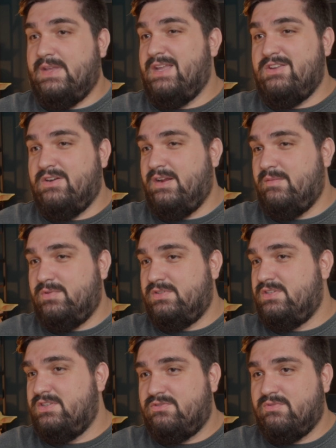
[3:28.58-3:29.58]
and you're able to
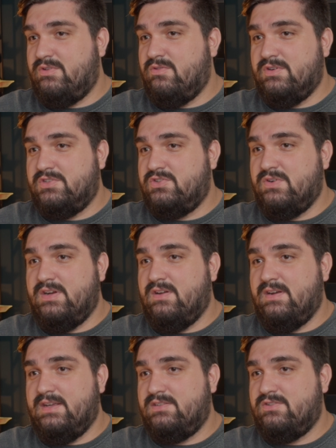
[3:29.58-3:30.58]
just record straight on
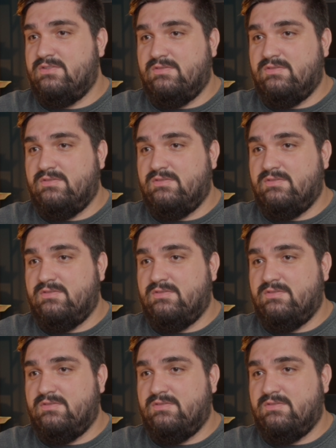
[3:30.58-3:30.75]
external